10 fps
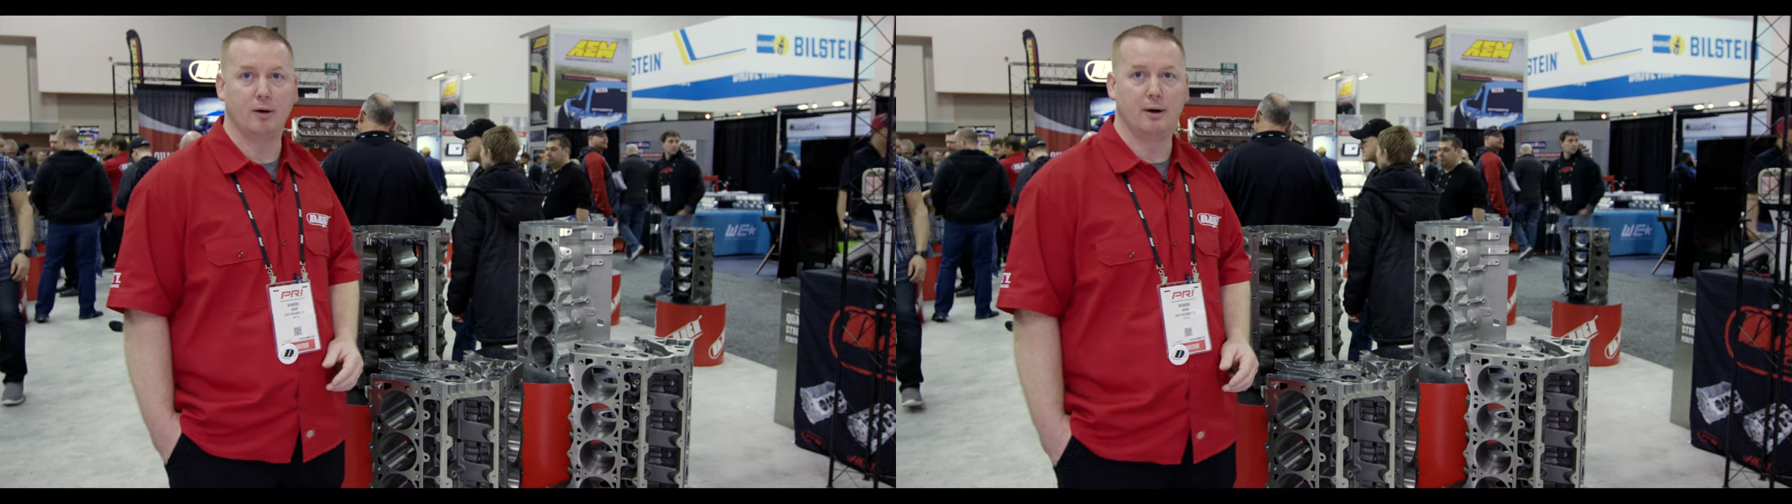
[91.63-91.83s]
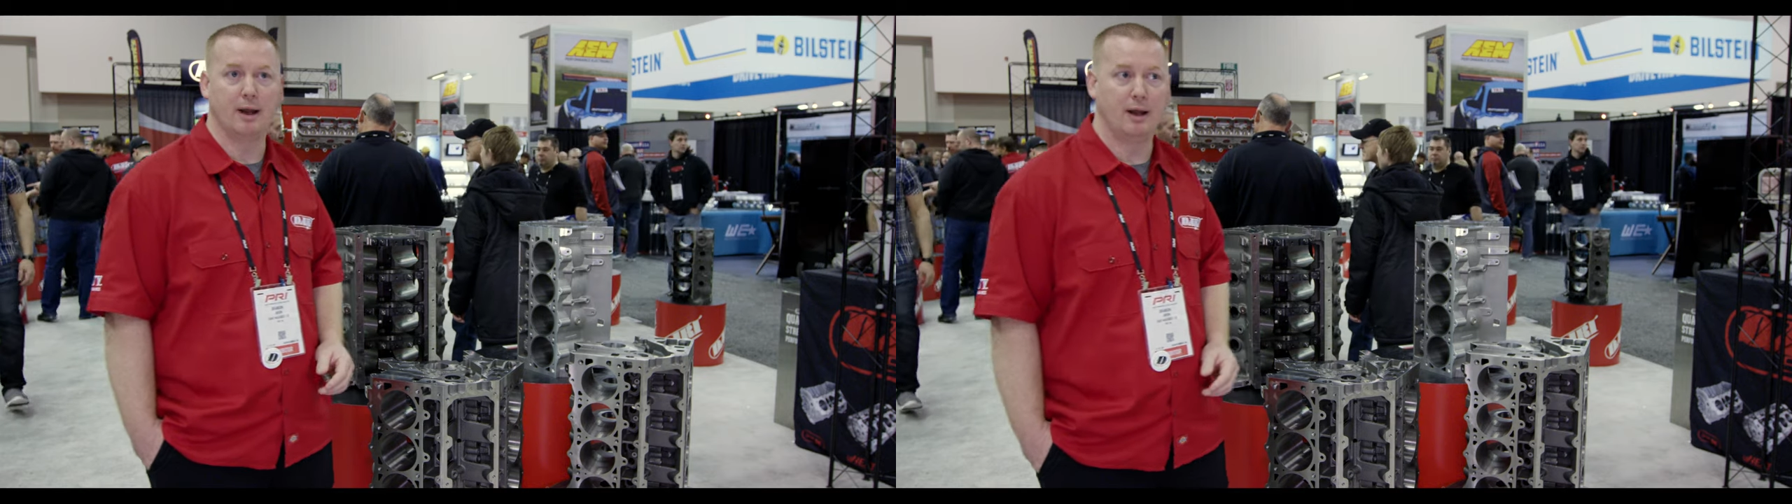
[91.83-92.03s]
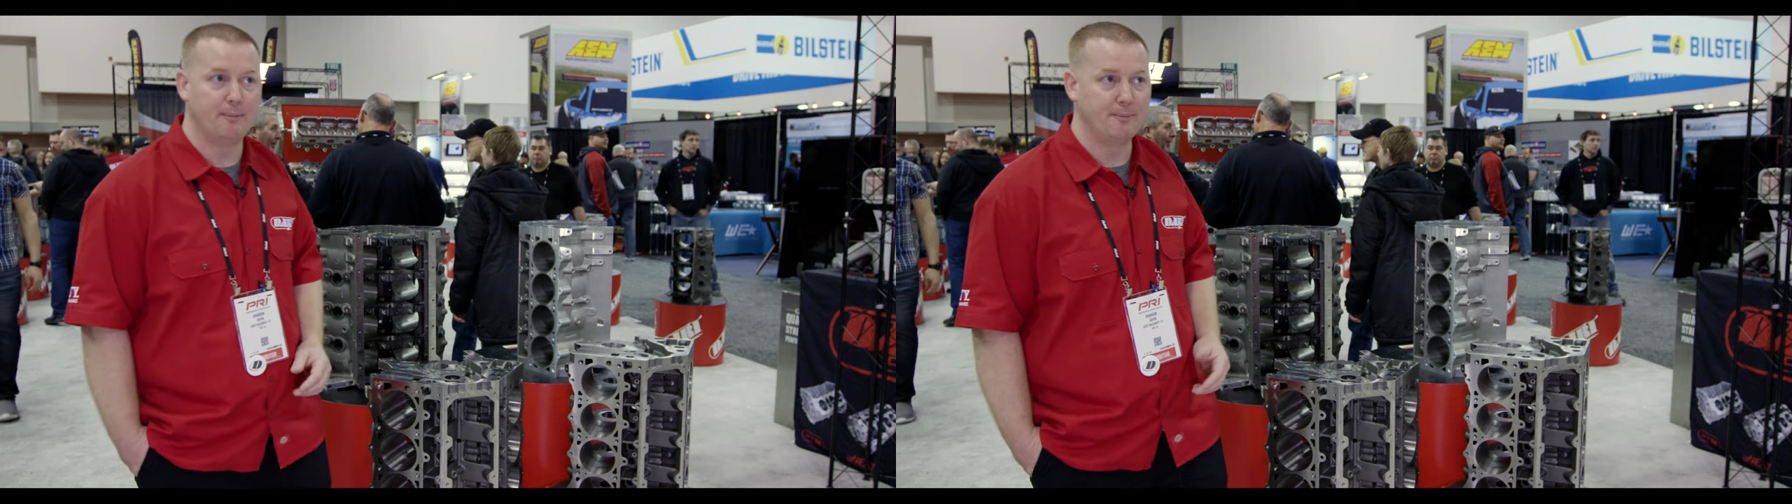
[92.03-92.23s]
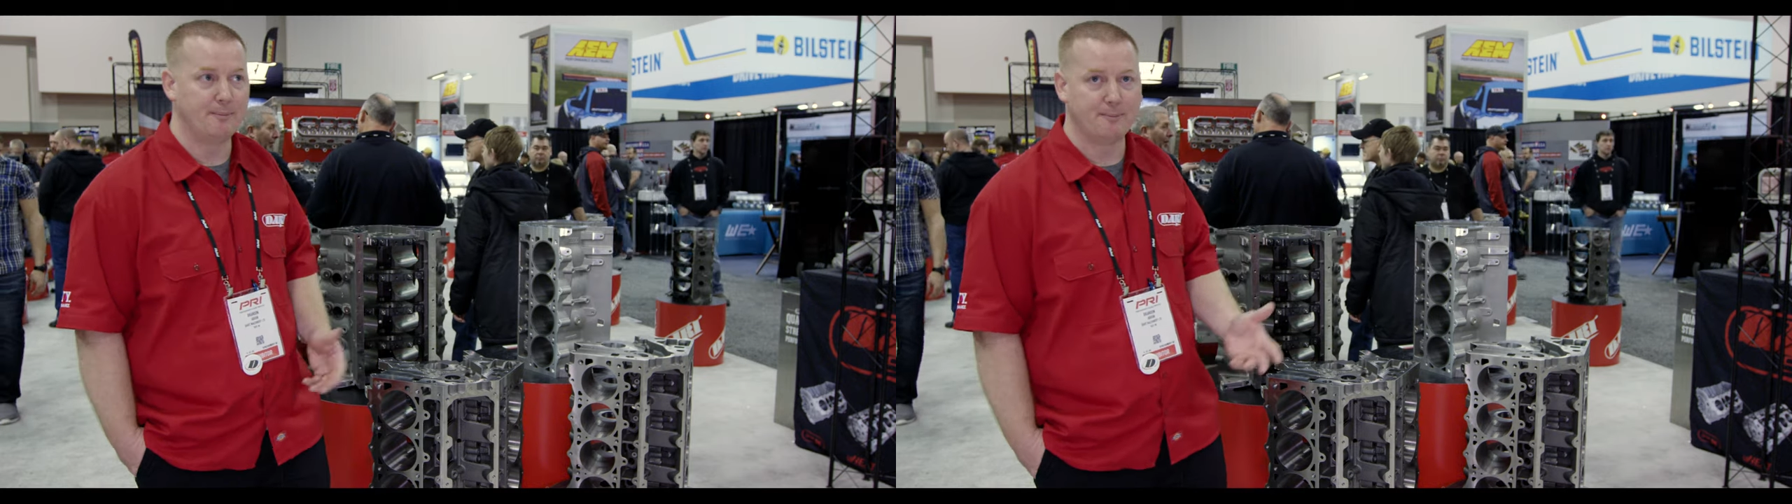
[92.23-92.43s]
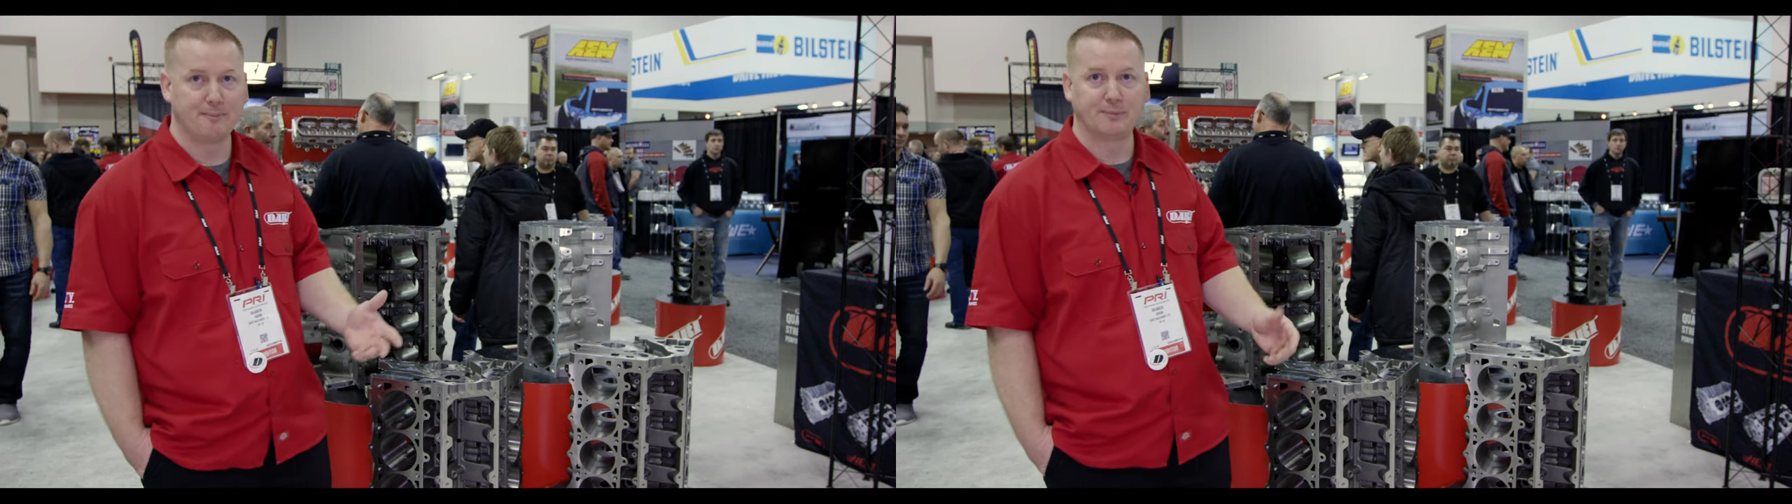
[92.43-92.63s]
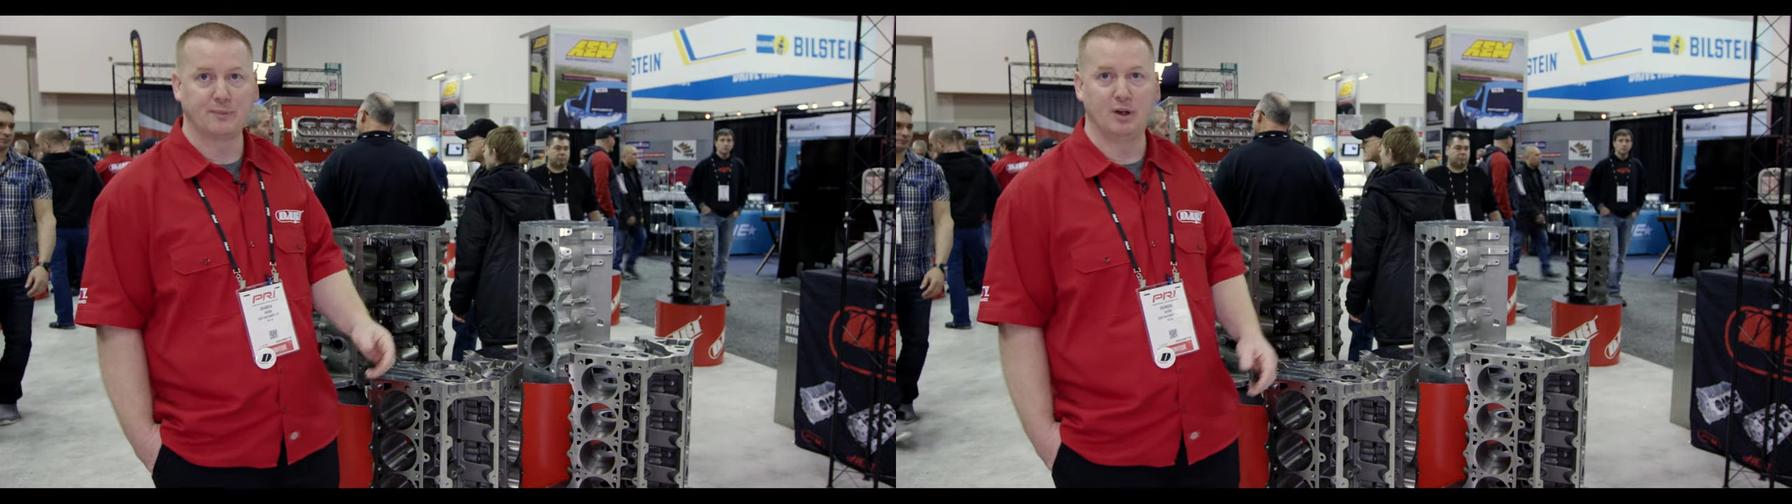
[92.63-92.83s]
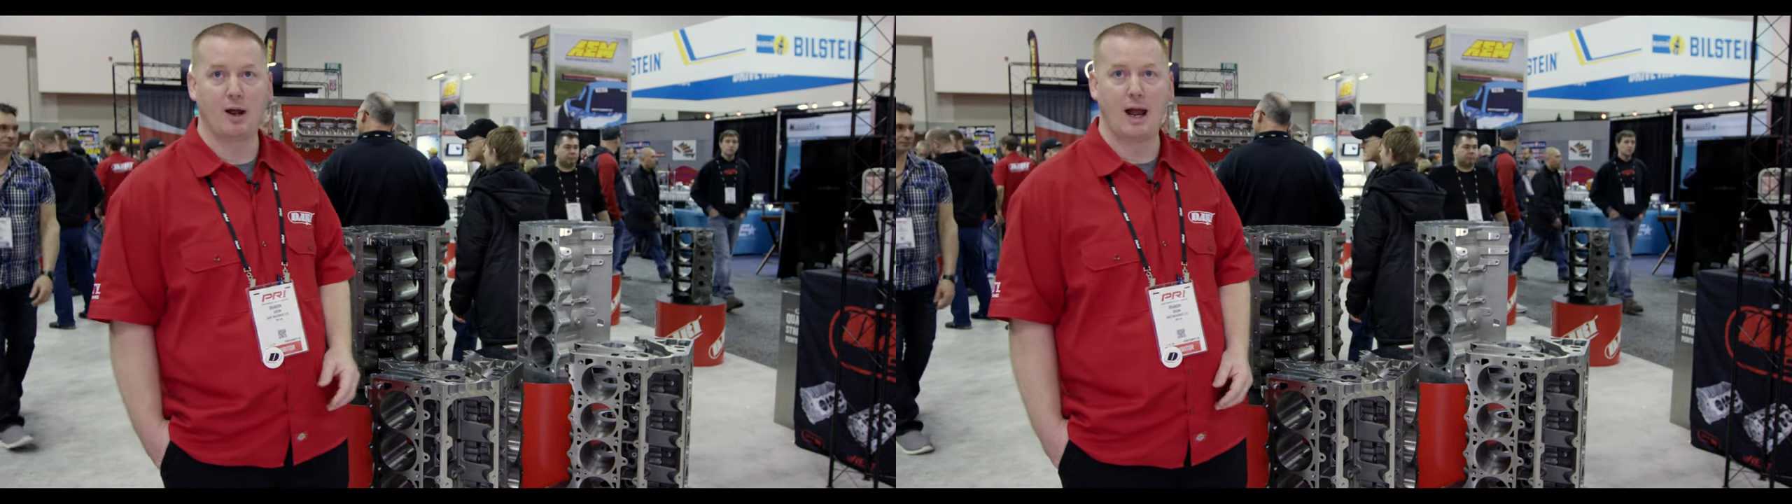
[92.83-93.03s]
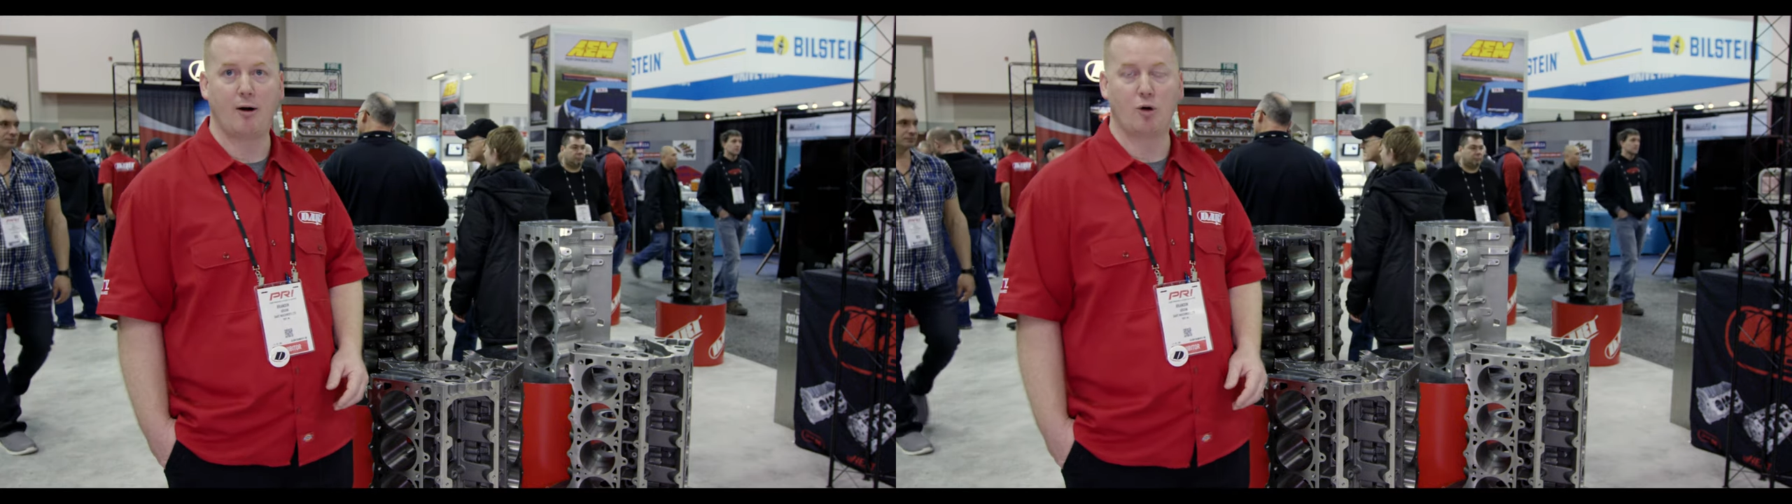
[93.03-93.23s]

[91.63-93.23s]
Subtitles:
and higher